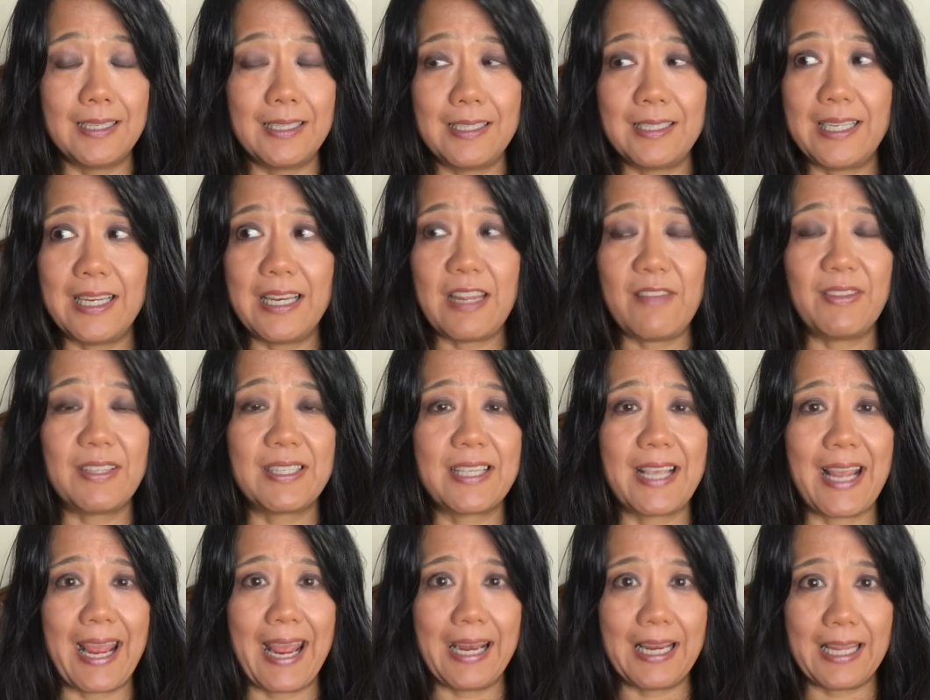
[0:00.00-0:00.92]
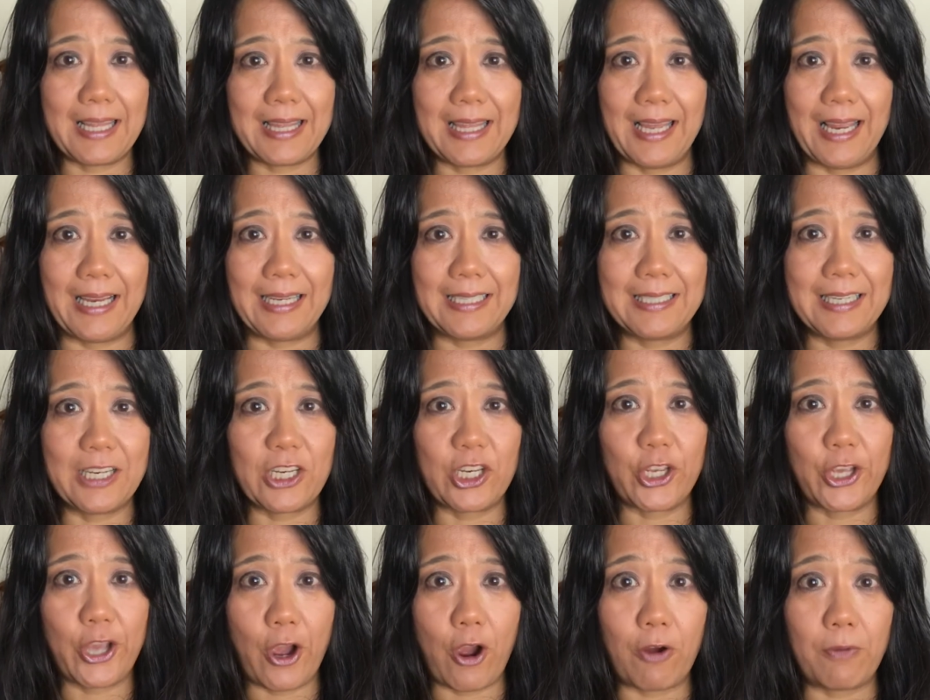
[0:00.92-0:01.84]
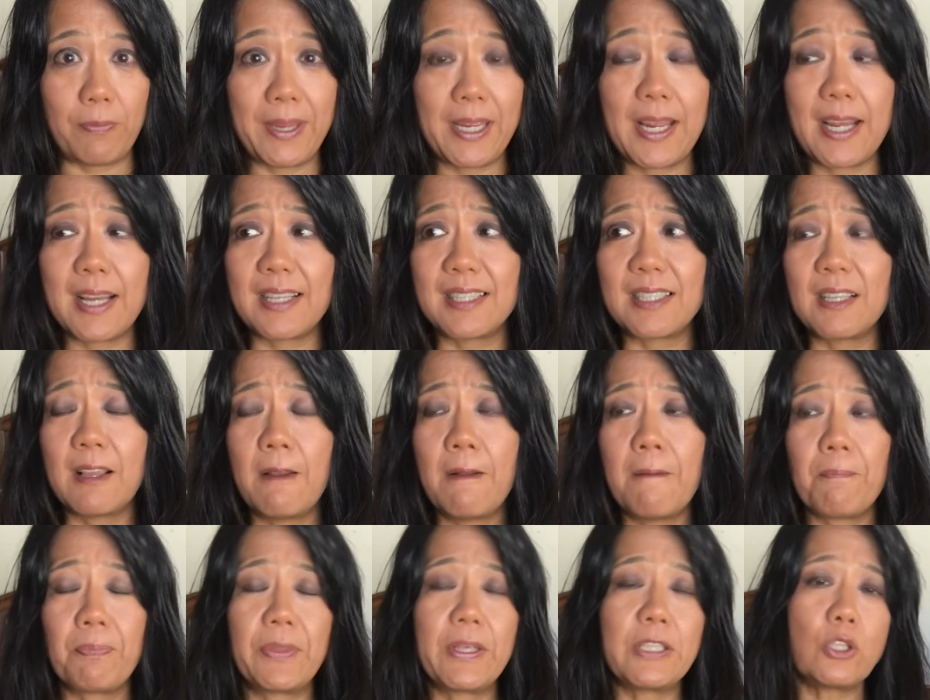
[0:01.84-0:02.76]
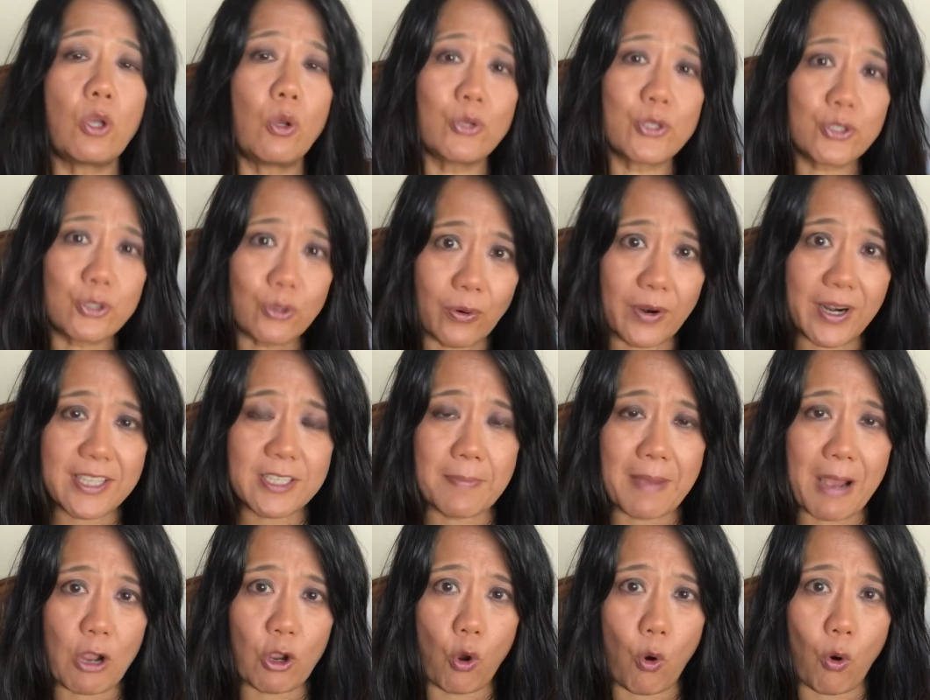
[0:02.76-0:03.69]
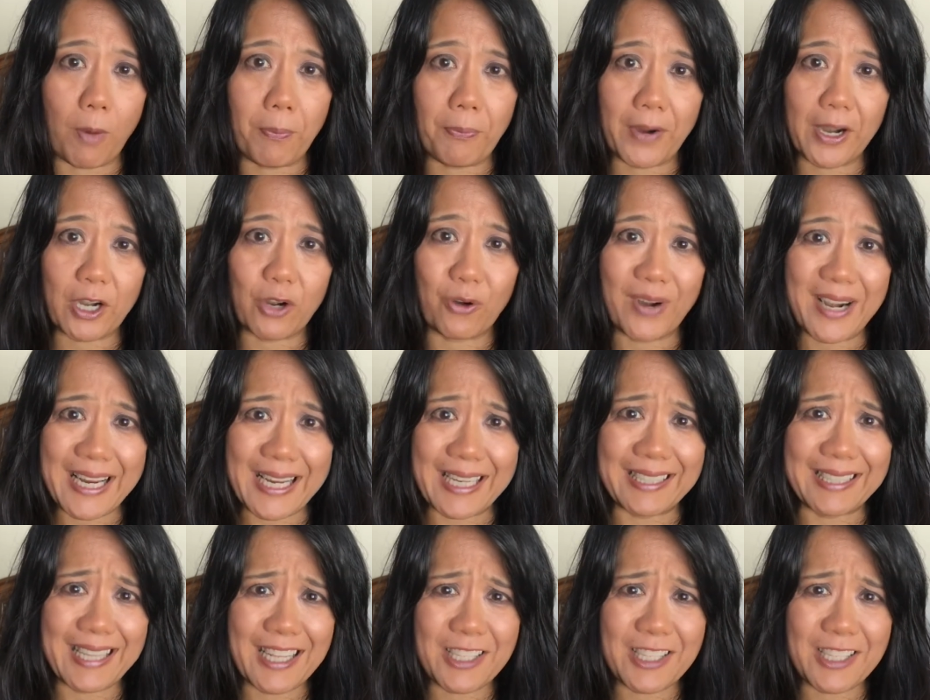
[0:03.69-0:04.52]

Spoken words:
didn't even say anything, didn't go, because this whole story is about corporate greed.